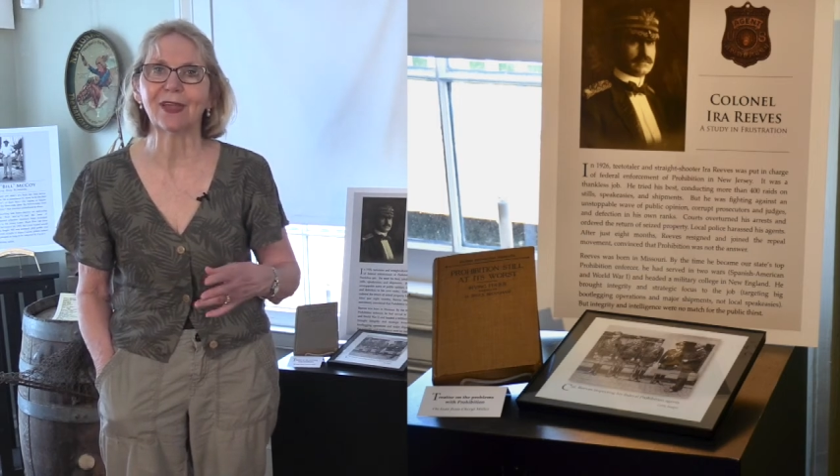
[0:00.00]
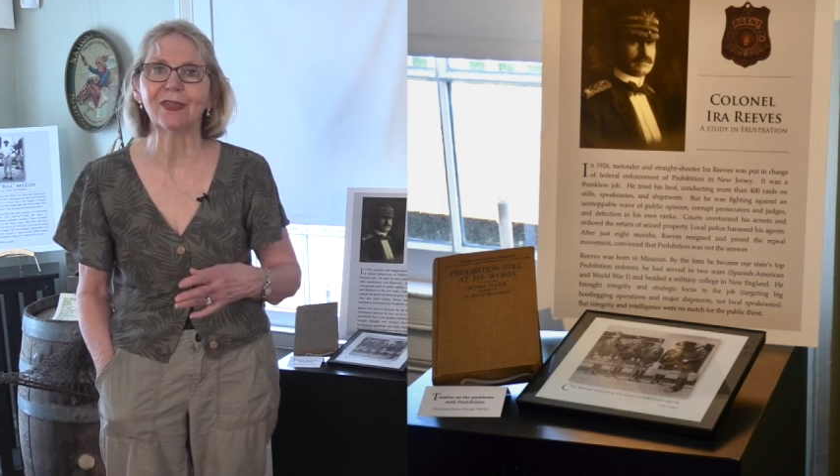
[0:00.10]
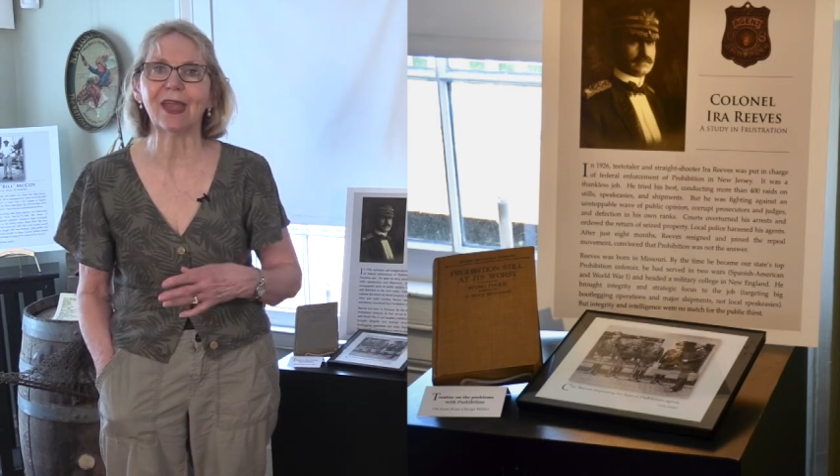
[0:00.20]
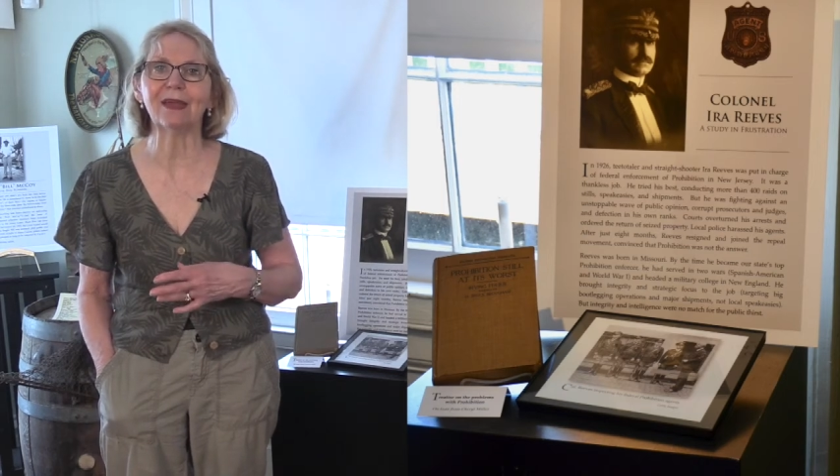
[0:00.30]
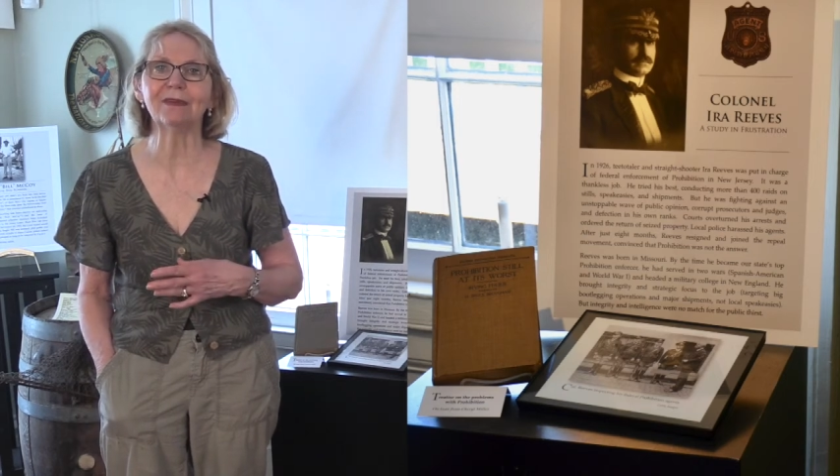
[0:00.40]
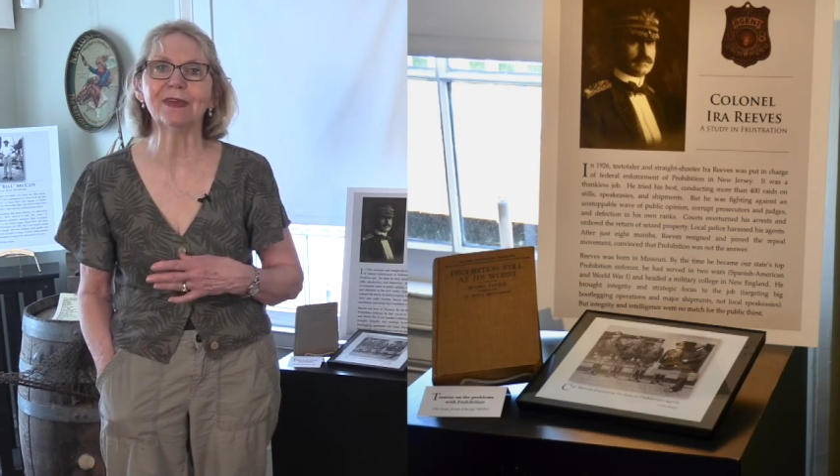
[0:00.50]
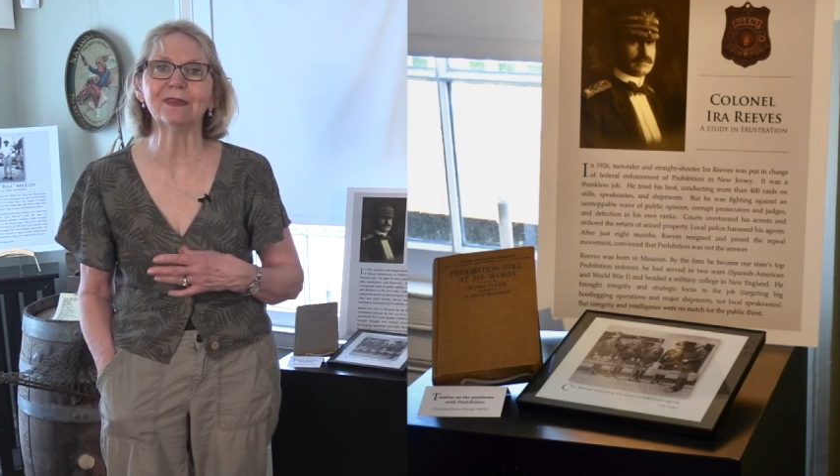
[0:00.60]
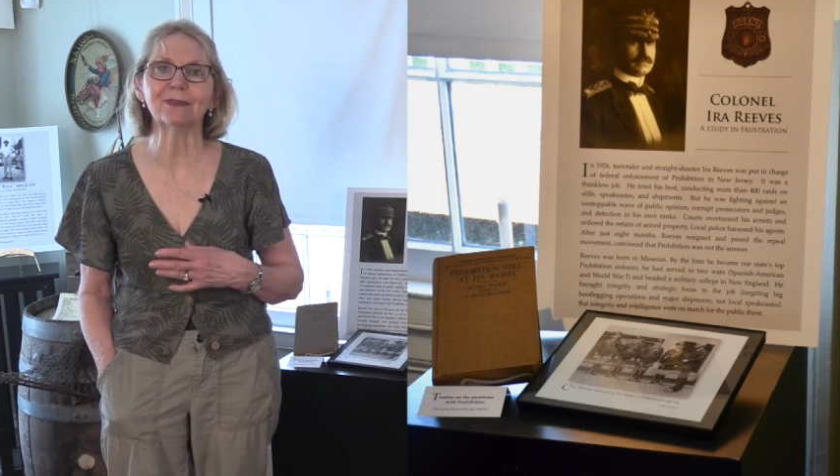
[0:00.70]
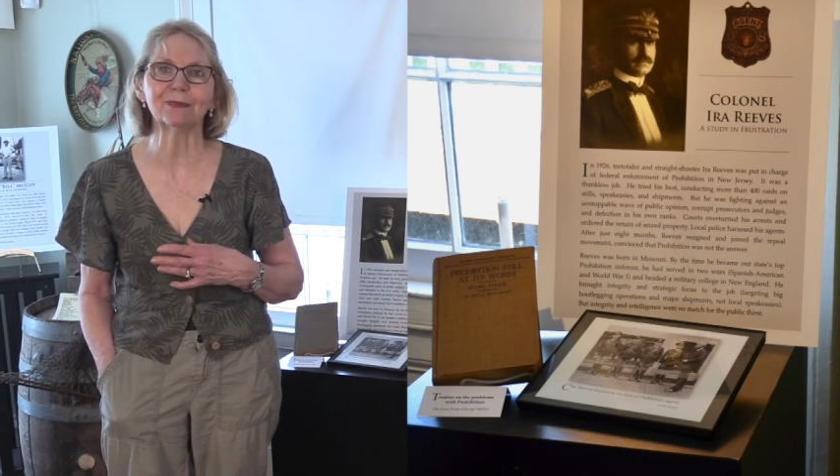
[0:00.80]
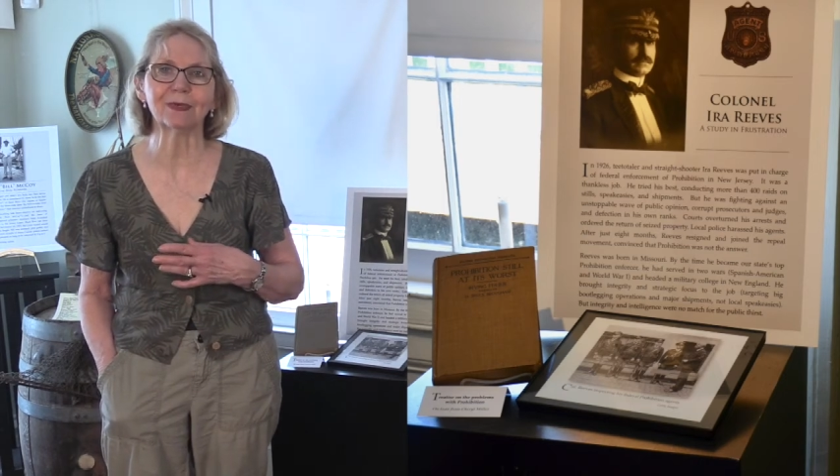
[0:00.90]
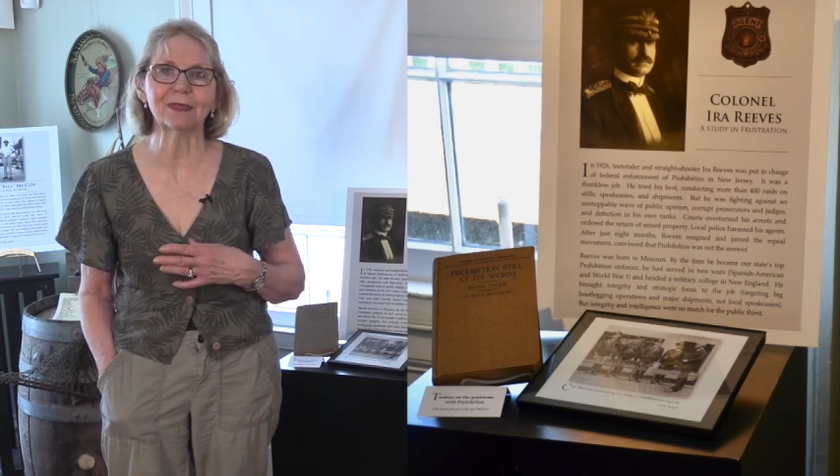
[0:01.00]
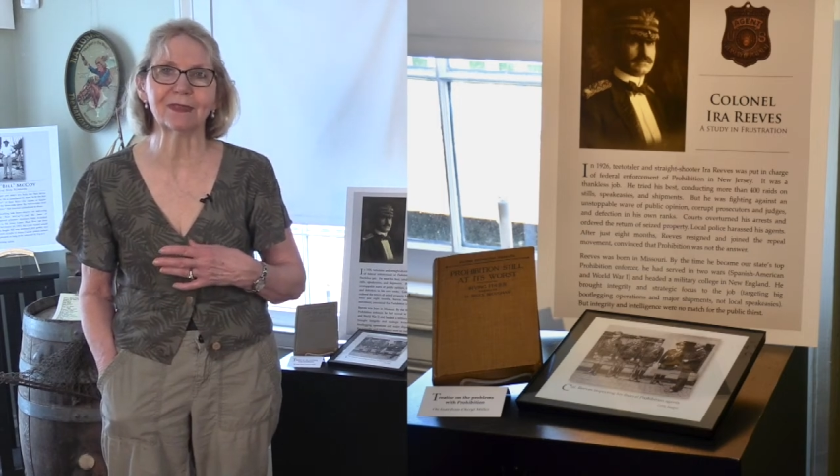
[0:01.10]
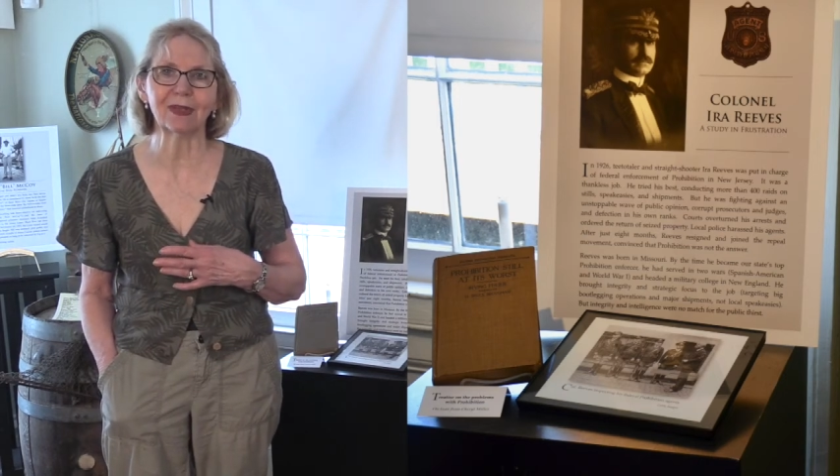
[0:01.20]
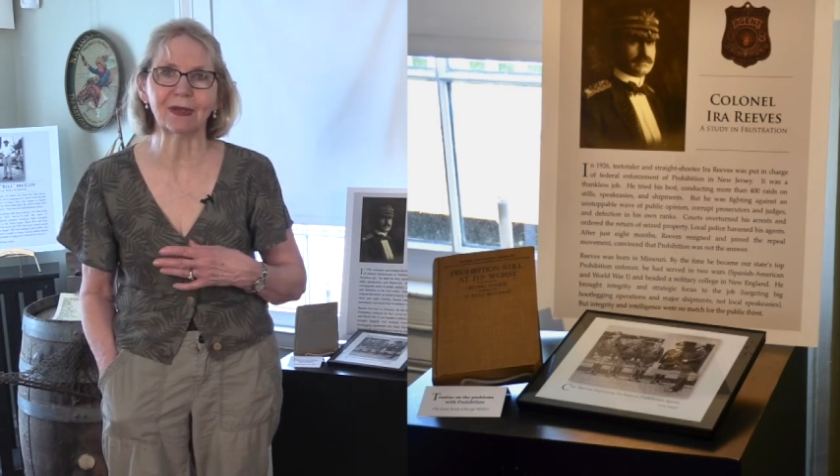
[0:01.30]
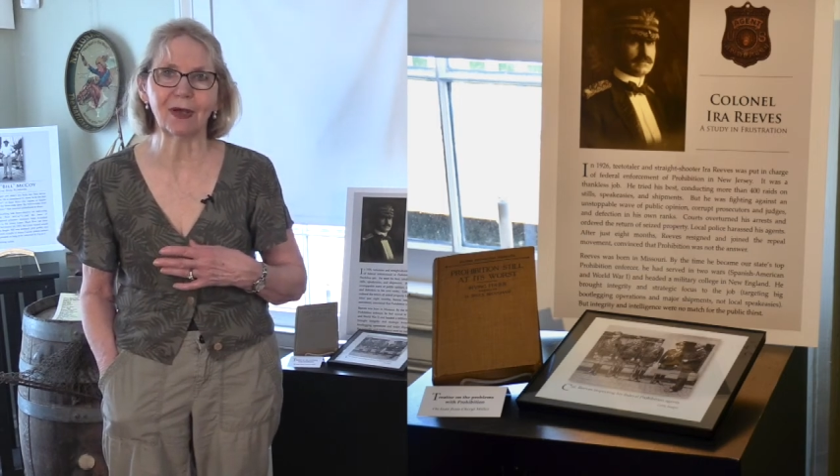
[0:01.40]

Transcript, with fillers: The evidence was